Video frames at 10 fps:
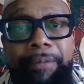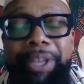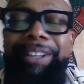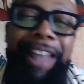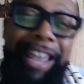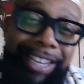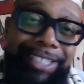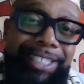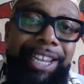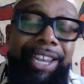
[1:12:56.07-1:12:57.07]
the
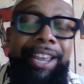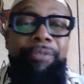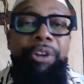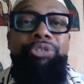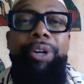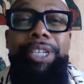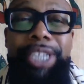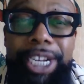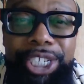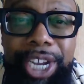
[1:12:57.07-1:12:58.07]
legacy, the
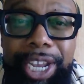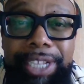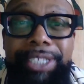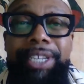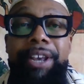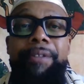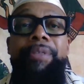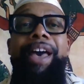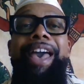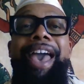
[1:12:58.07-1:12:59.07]
traditions,
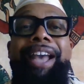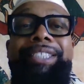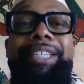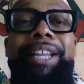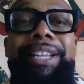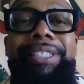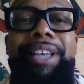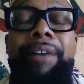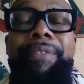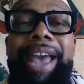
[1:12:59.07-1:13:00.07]
the excellence
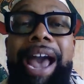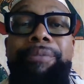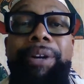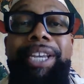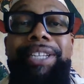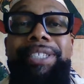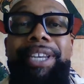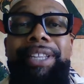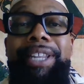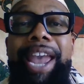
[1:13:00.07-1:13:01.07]
of the Africans
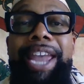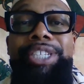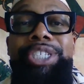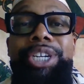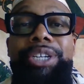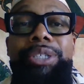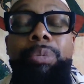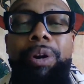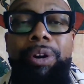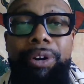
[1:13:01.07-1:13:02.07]
in the ancient
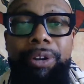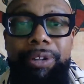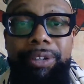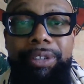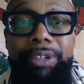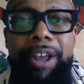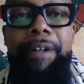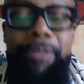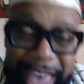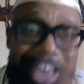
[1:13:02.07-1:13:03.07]
world.
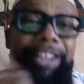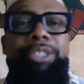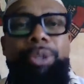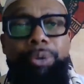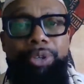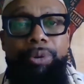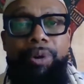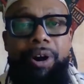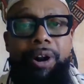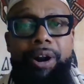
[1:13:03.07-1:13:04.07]
That is who you
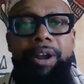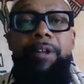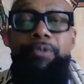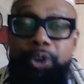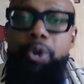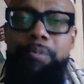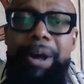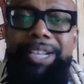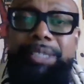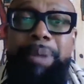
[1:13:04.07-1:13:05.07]
are. You
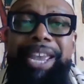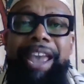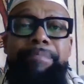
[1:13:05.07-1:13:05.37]
must be a